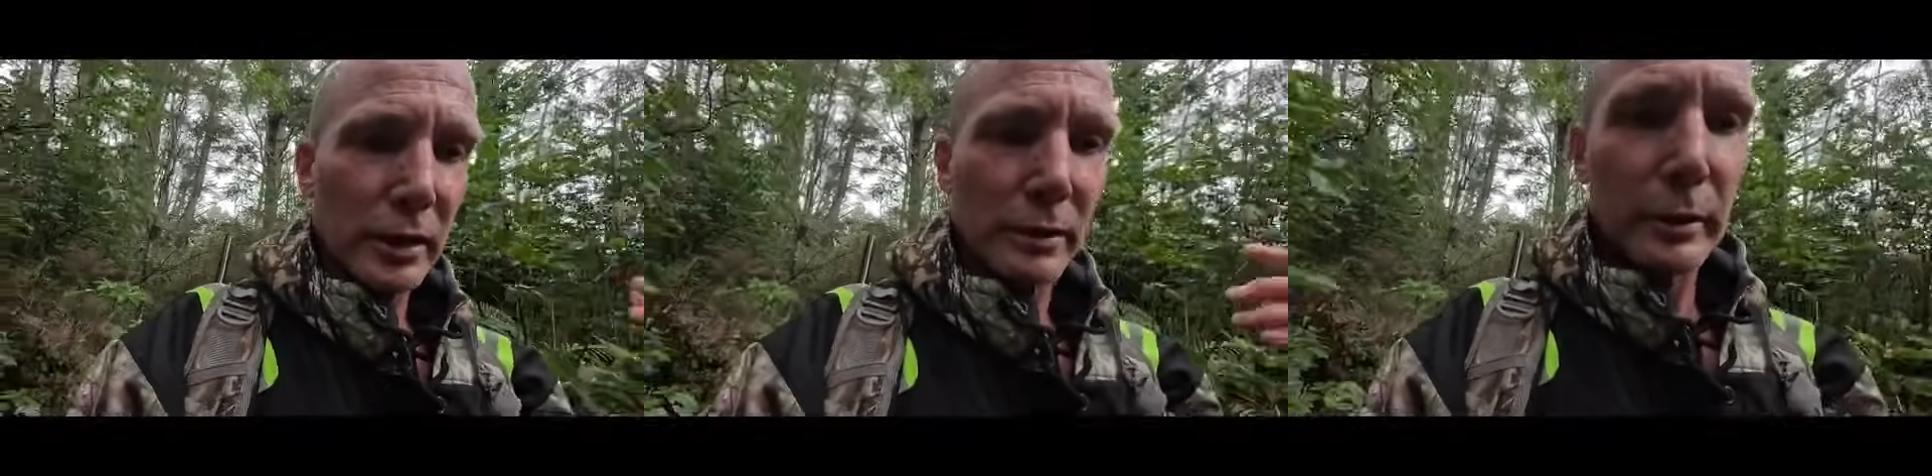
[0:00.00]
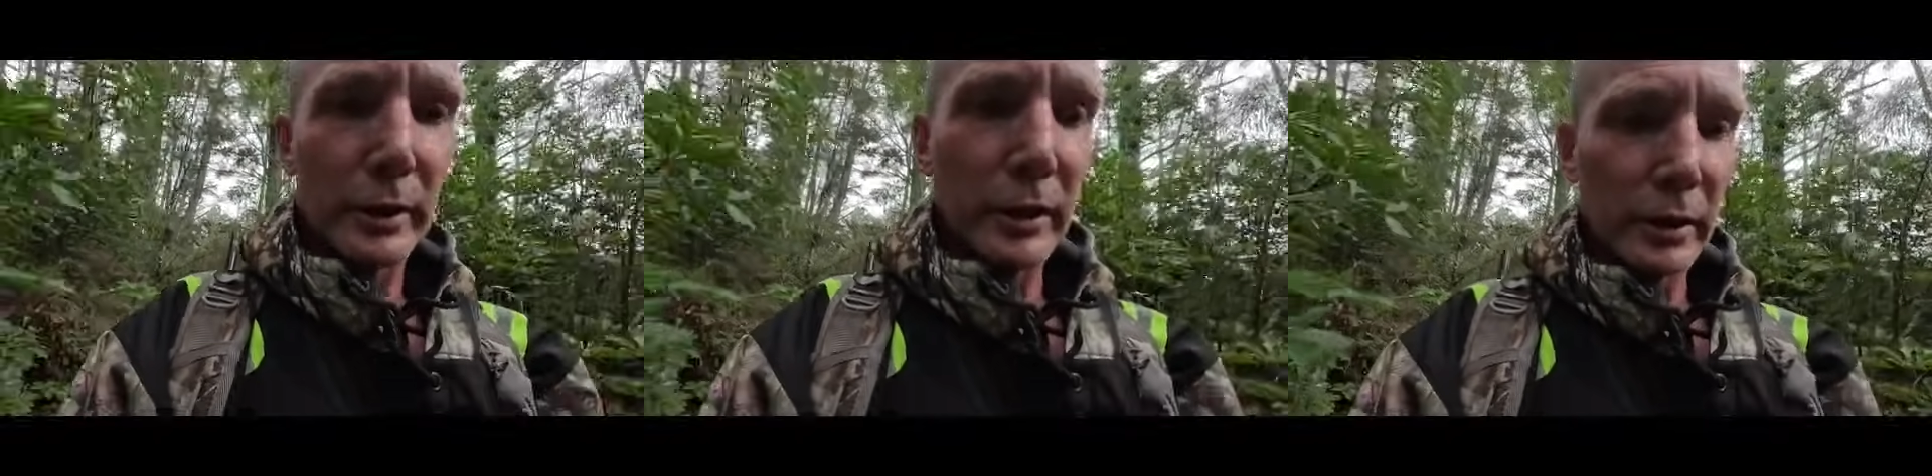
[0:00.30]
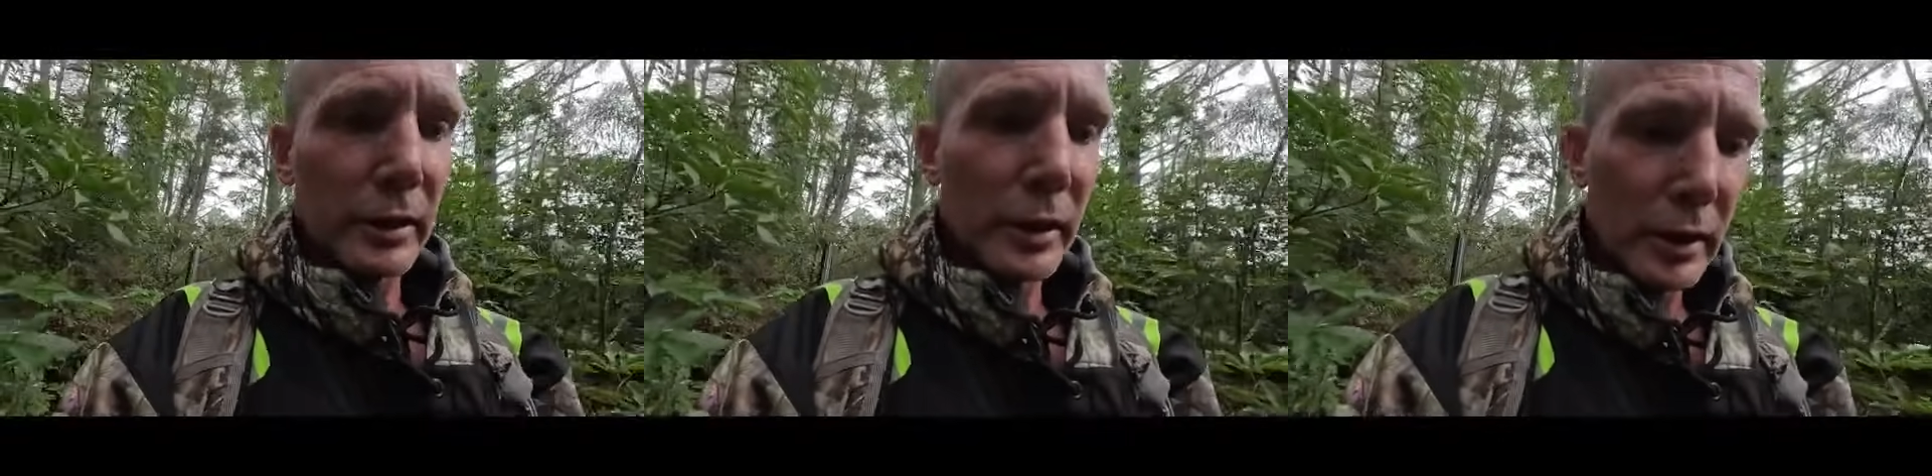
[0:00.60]
your
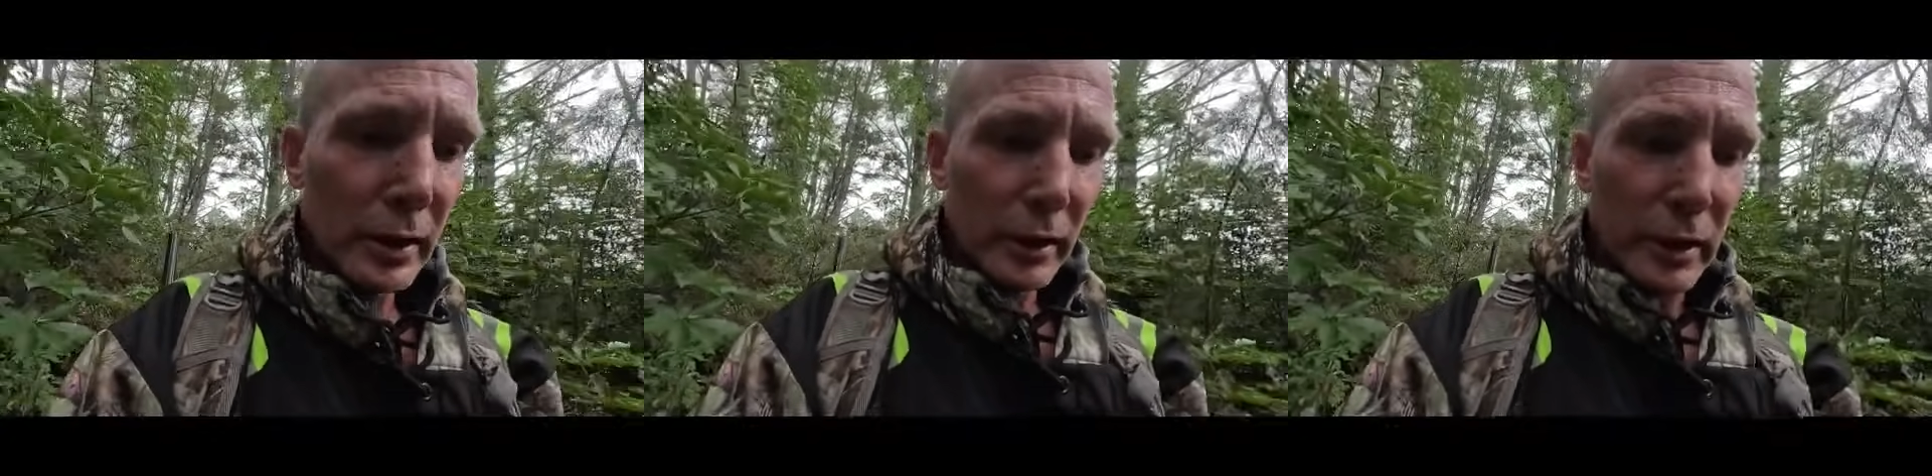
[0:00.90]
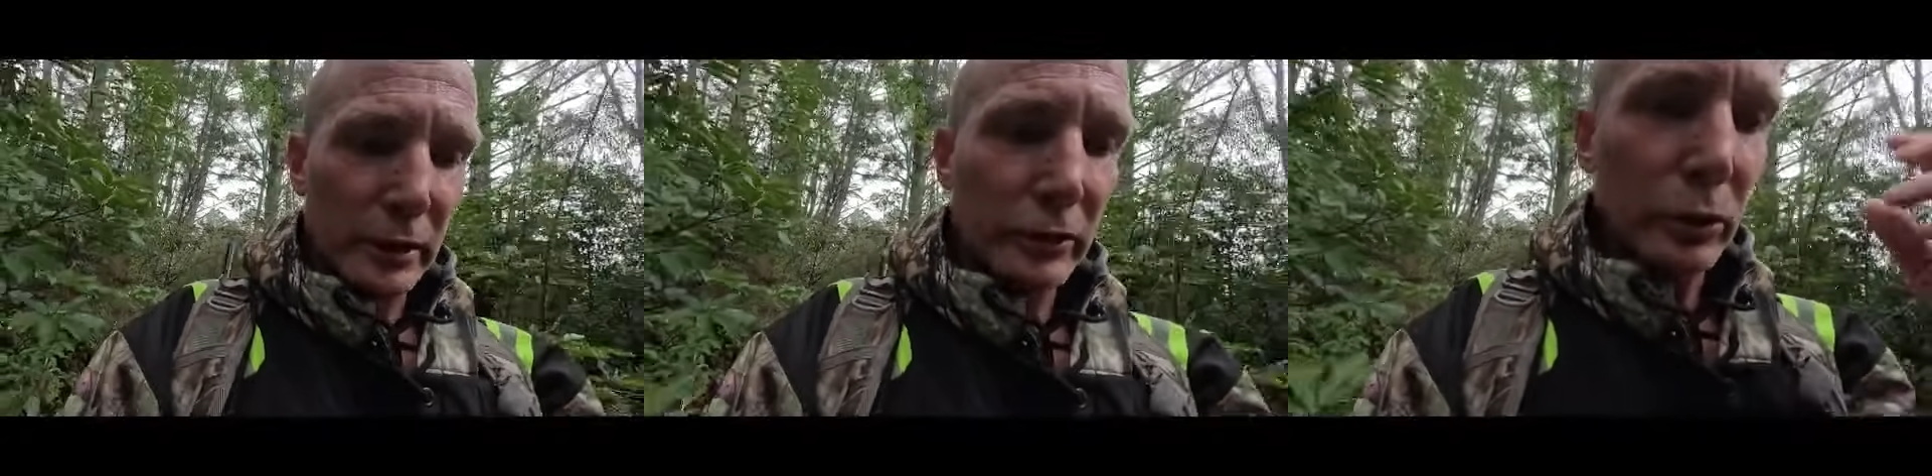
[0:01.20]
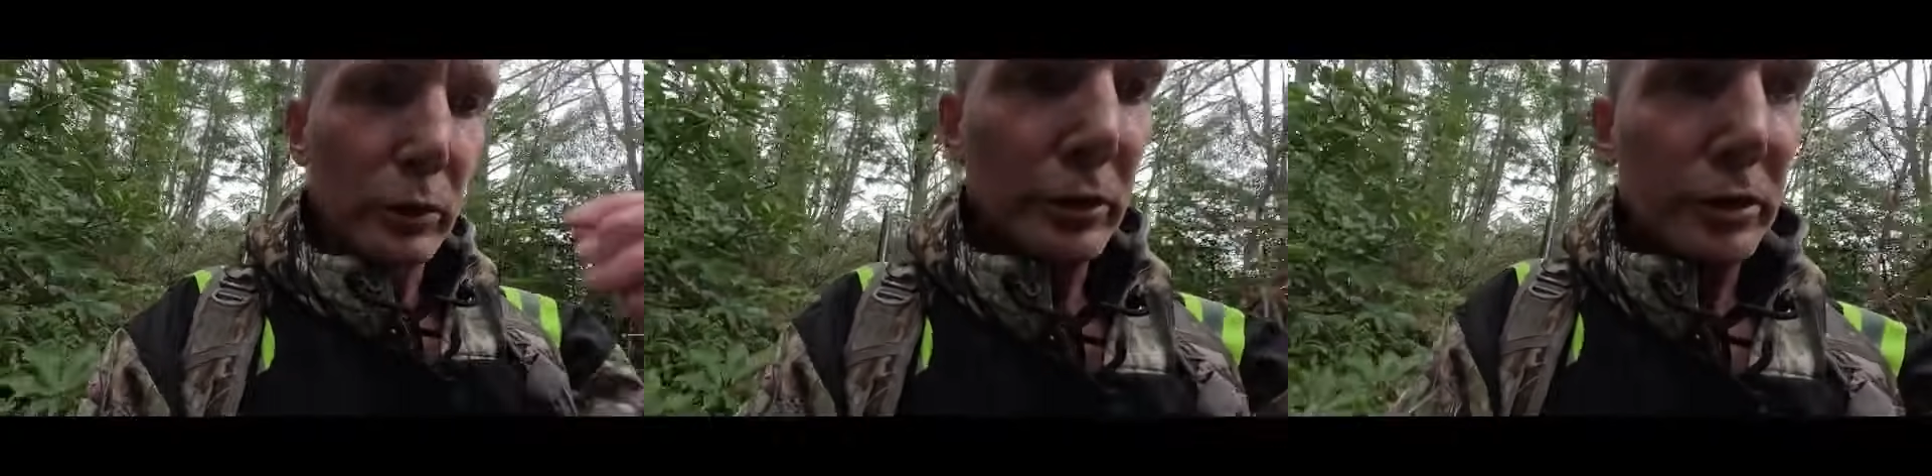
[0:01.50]
bloody head
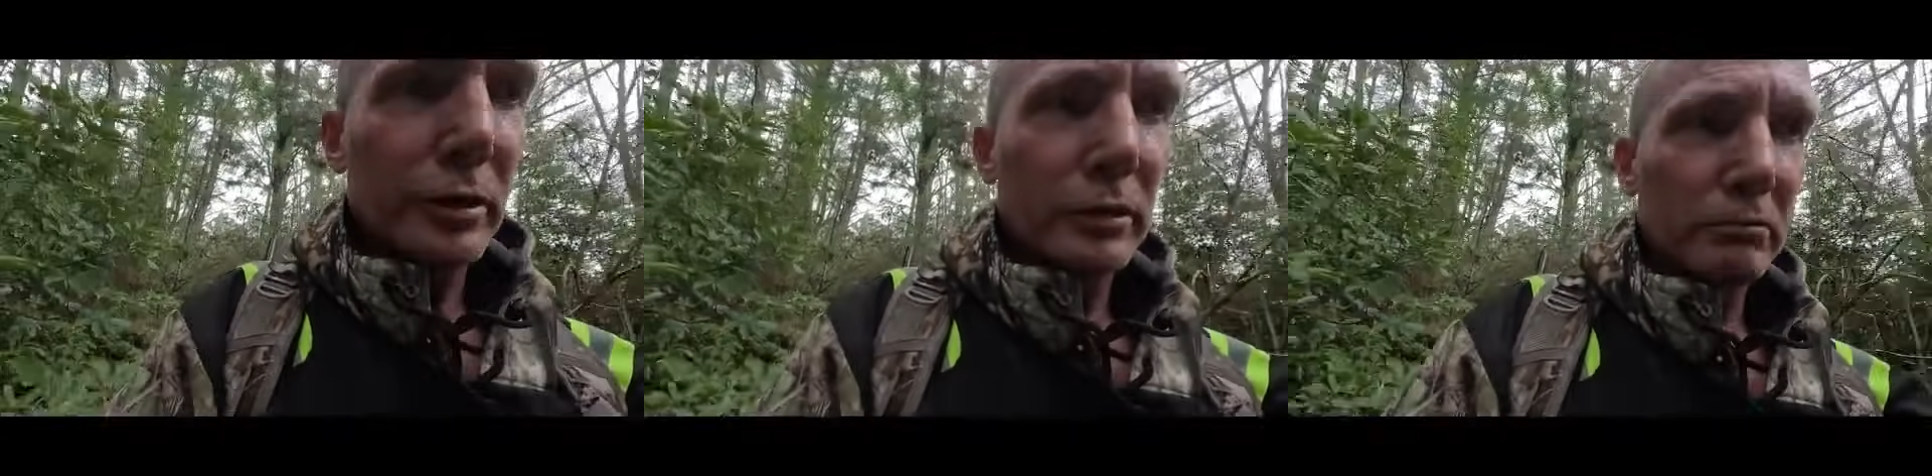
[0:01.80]
torch.